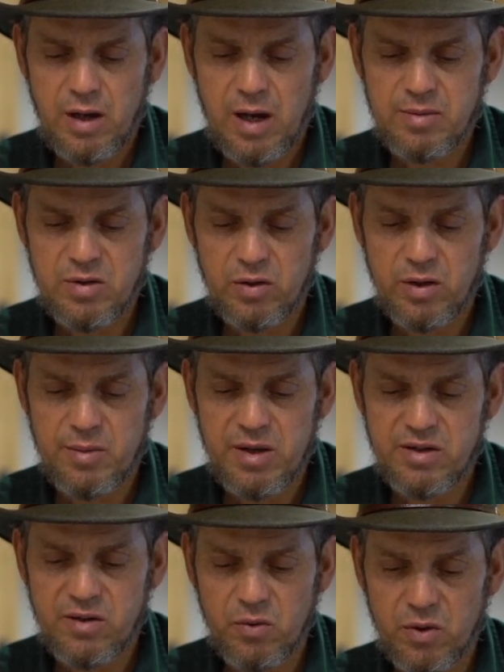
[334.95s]
Absolutely
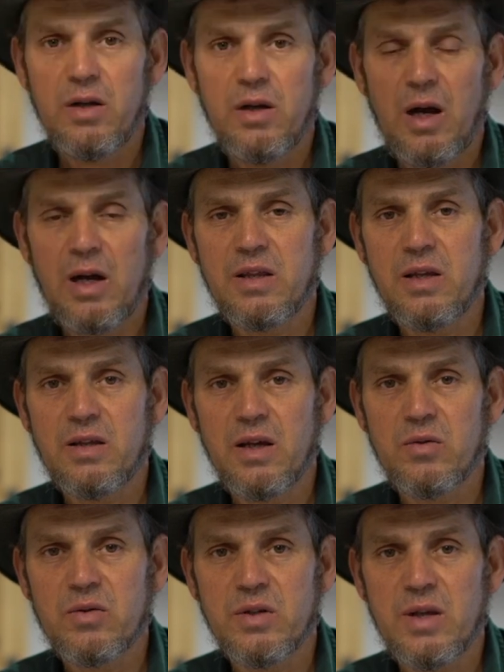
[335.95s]
amazing work. I think
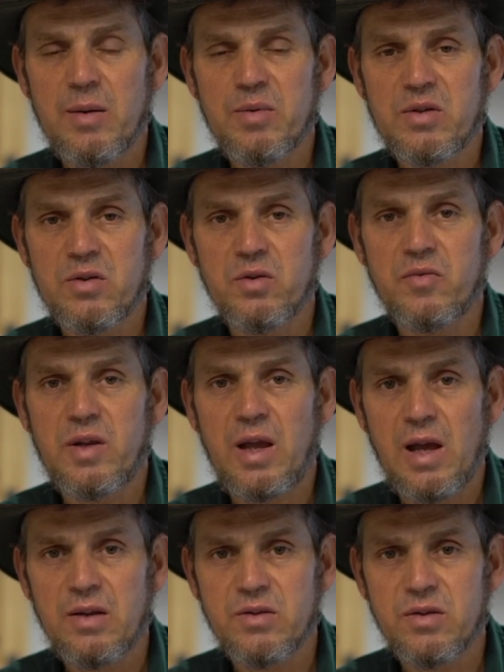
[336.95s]
that was an episode of
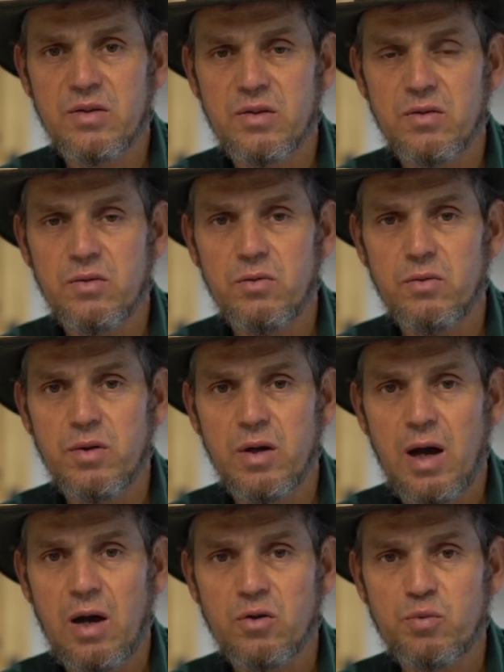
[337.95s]
Kansas,
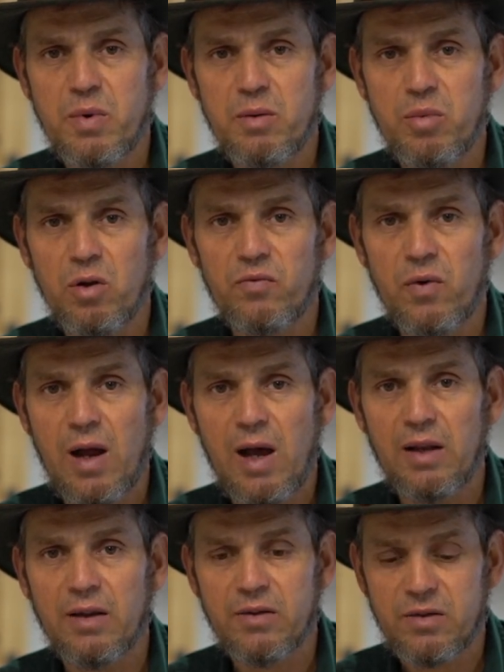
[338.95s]
the house being built for
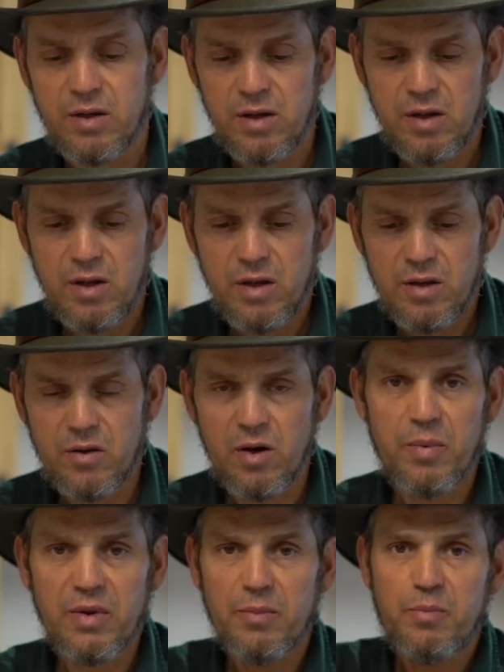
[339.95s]
Alex. They're
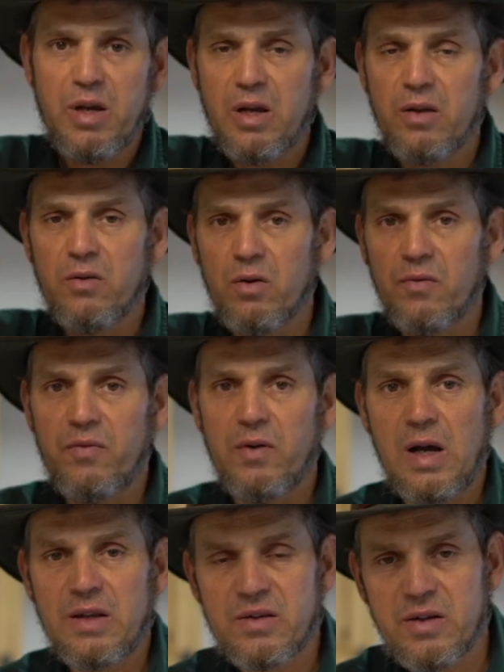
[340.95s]
up on the peak of the roof
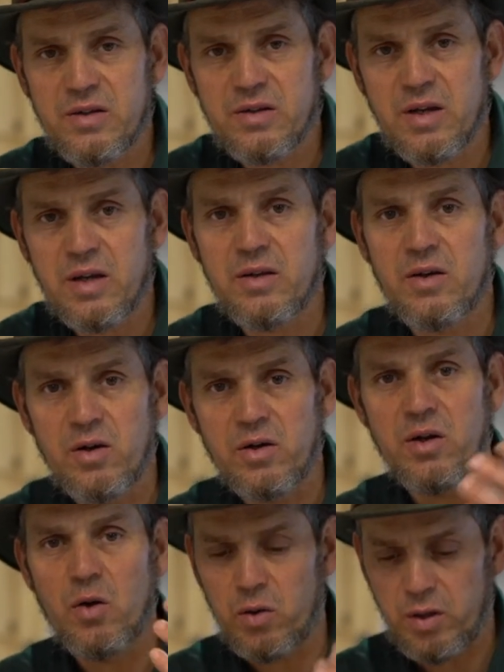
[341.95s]
at sunset and they're
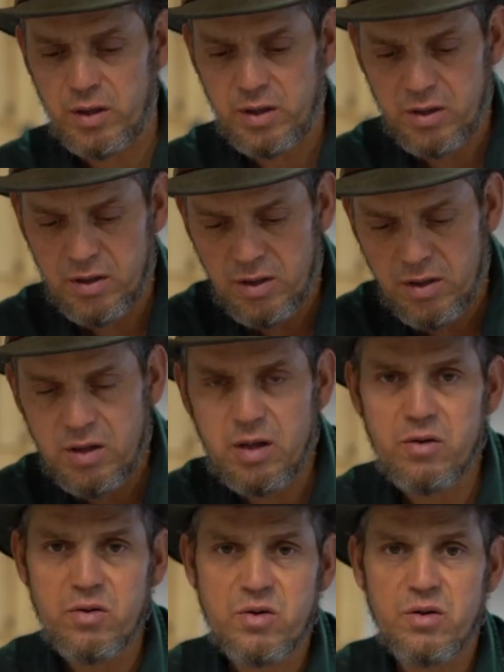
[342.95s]
yodeling.
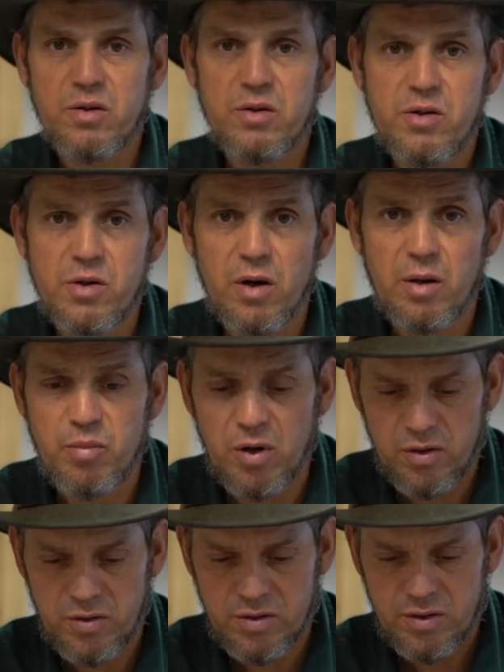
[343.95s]
Now those are the Girard
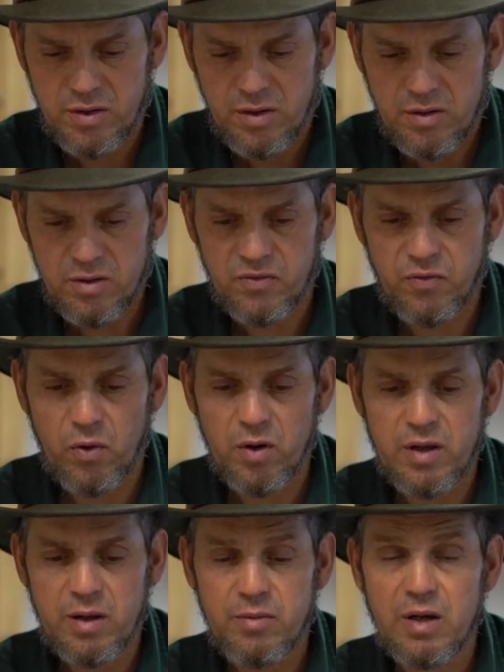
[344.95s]
brothers. There's 4
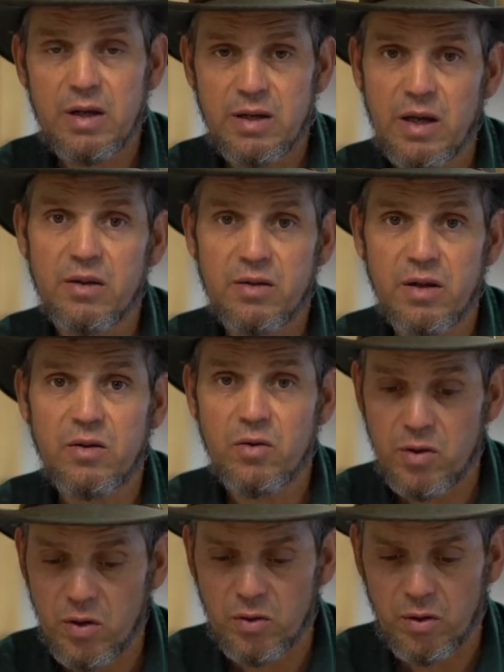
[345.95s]
of them, and yes, they do
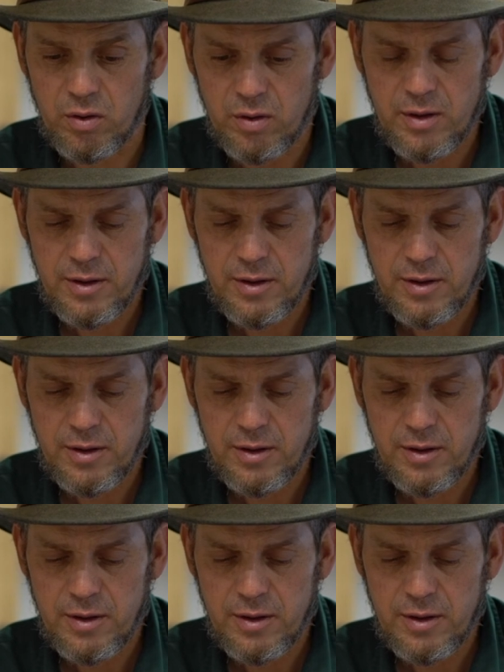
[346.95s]
yodel.